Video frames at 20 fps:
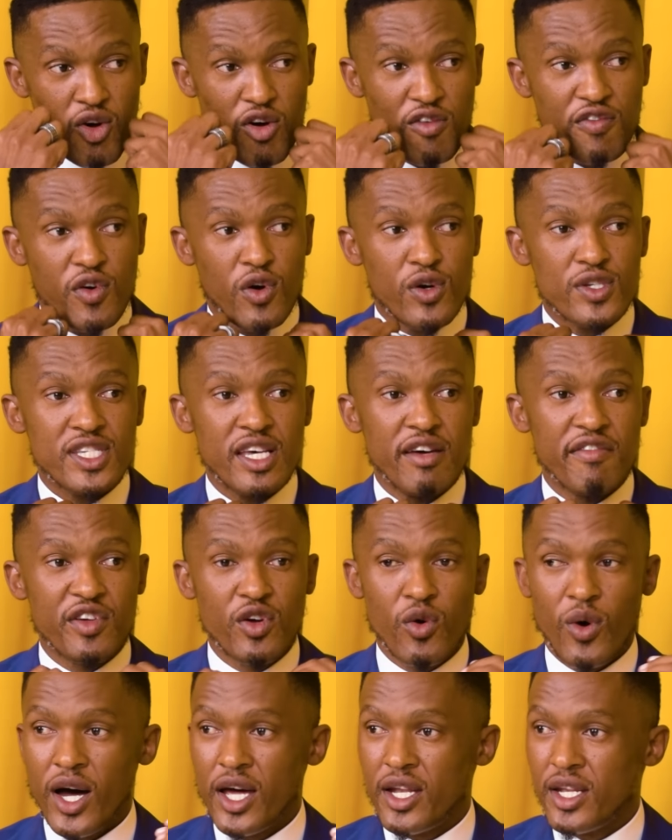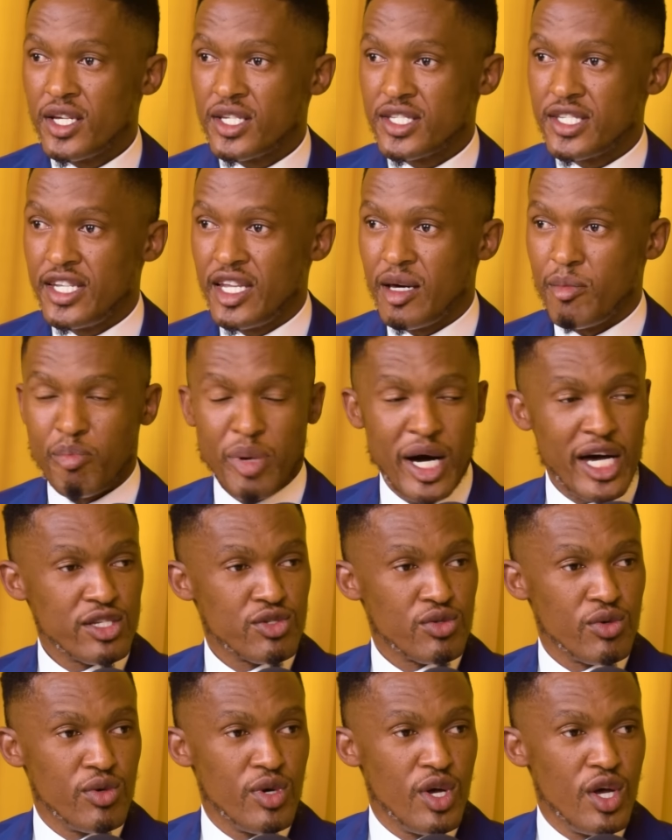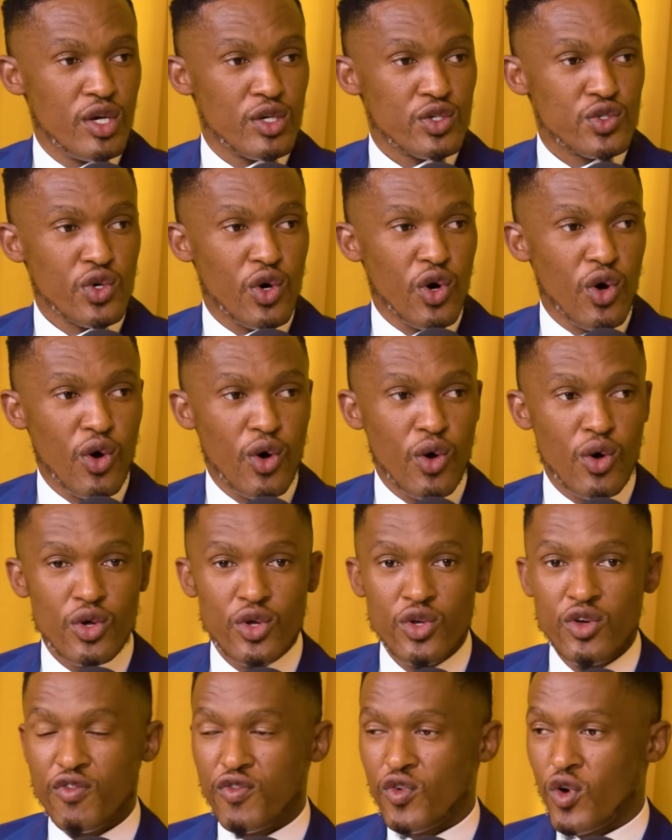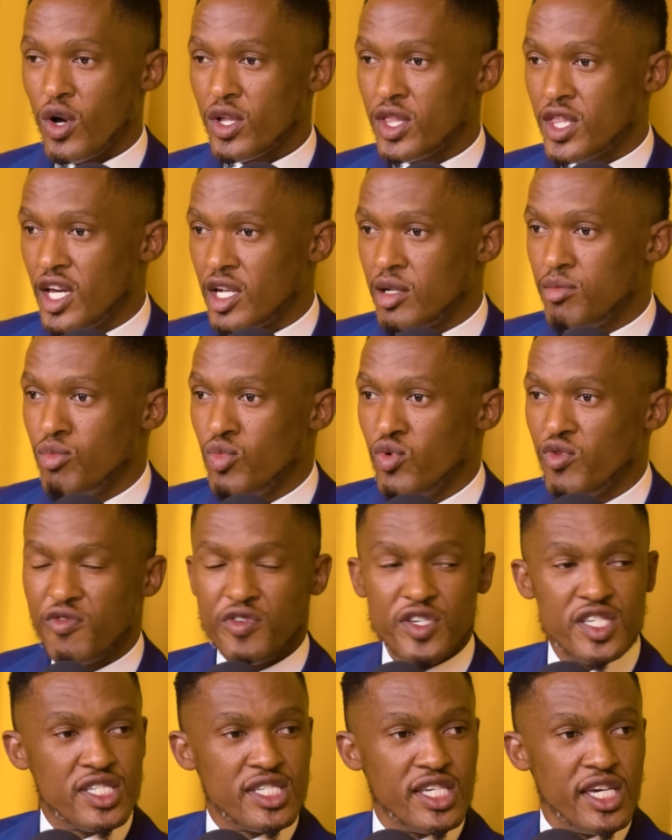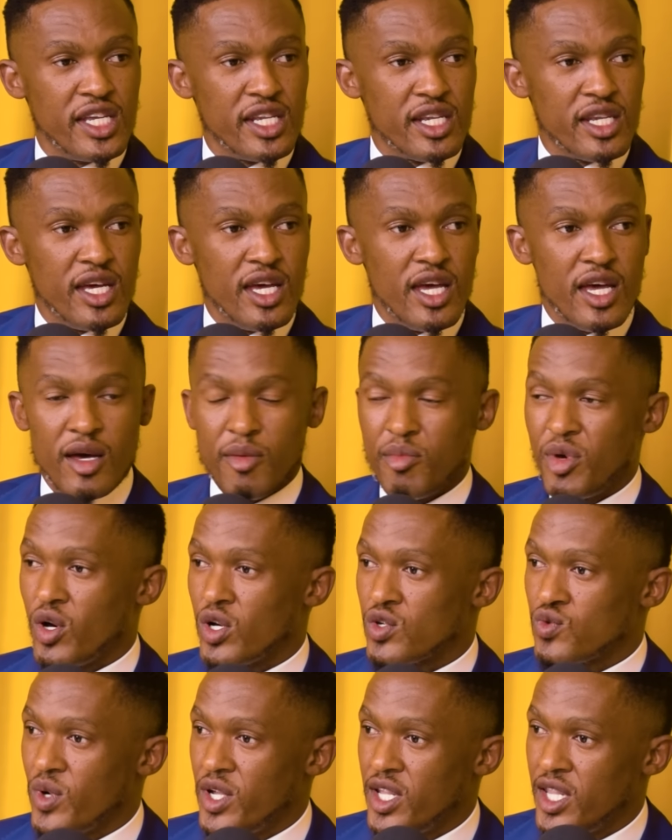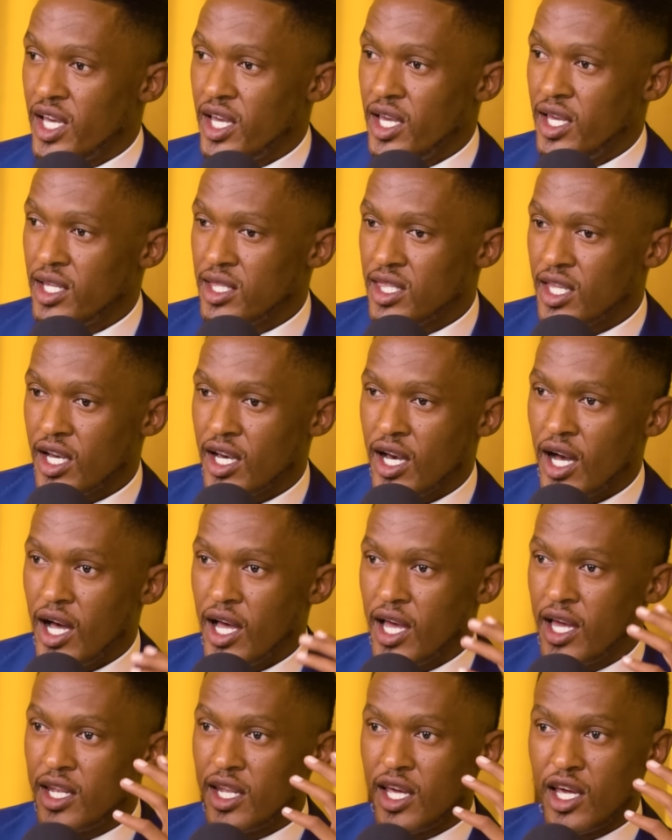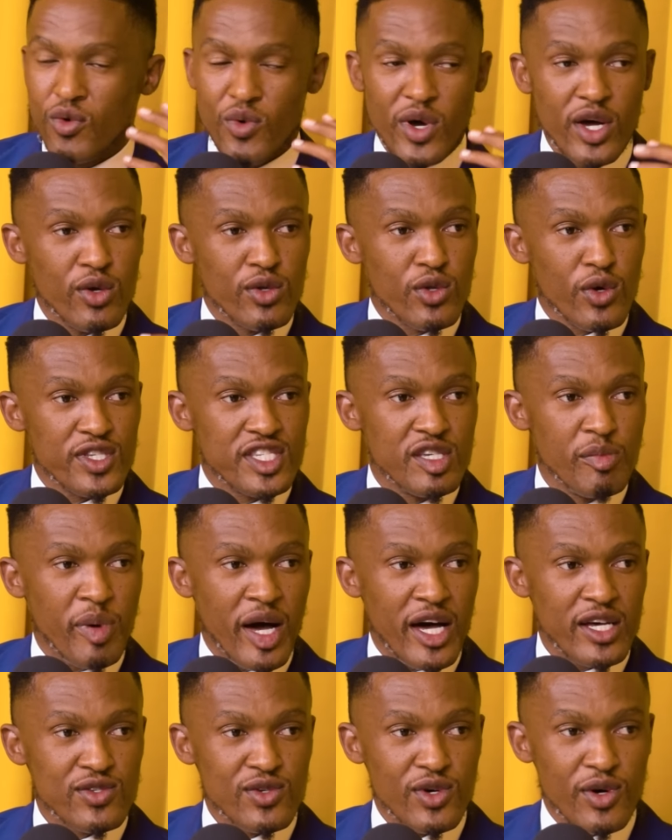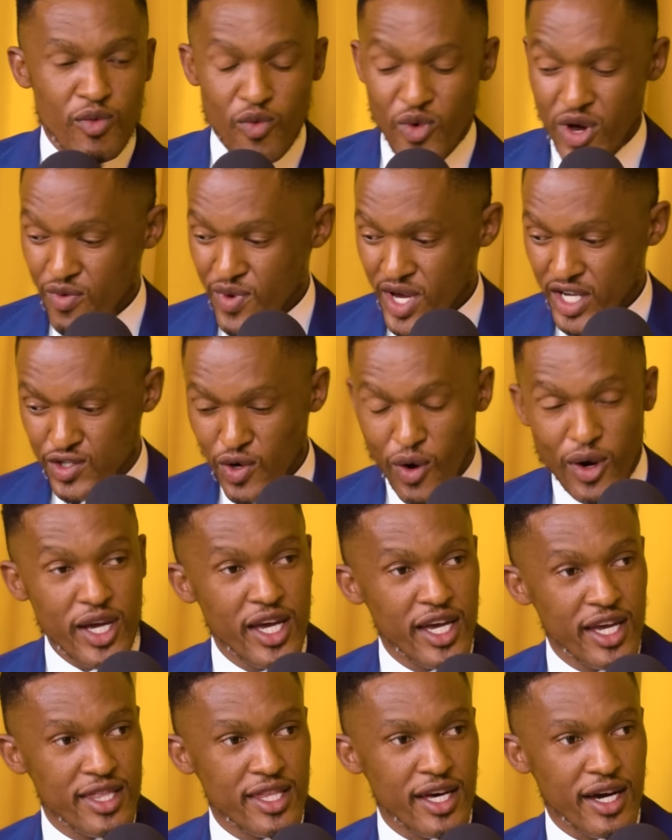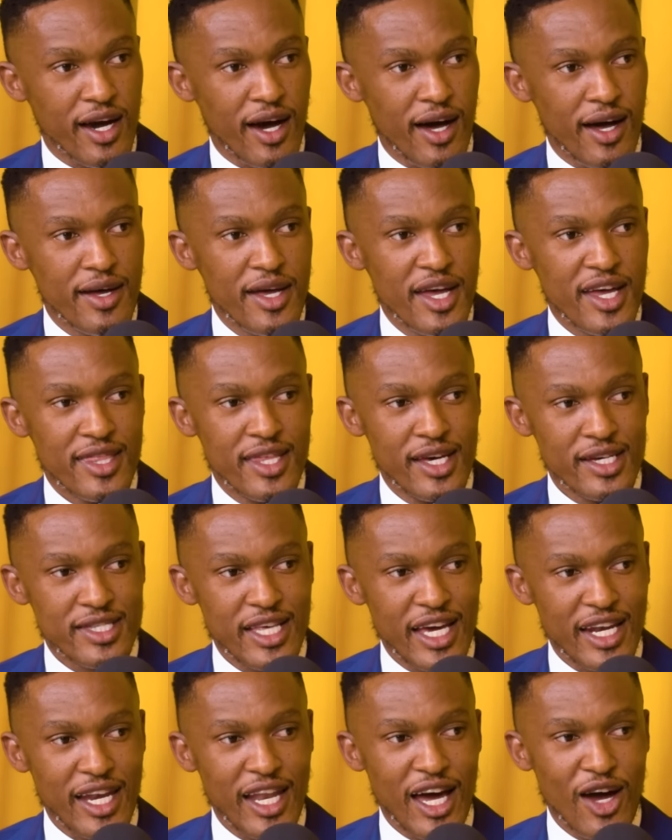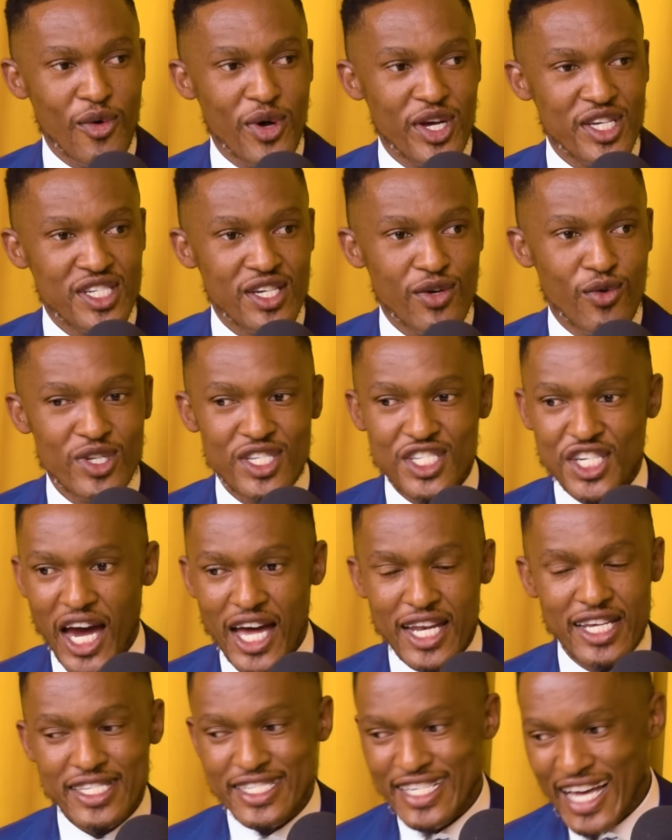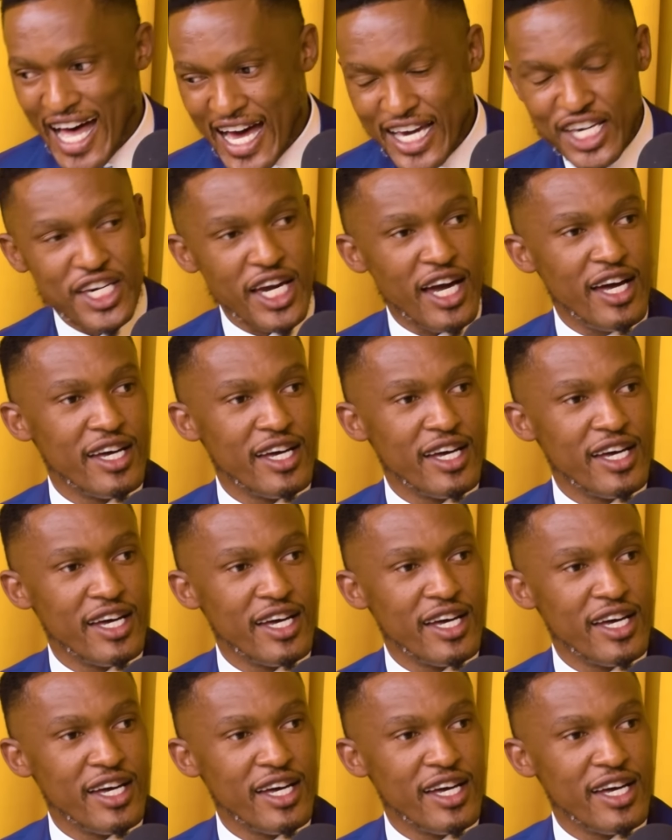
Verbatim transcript: Of course, everyone is in a bazo. So you've got that movie scene because when they hit the car and then when utonzi bazo, when we are talking in the car, there's that language. Kuchali zasha.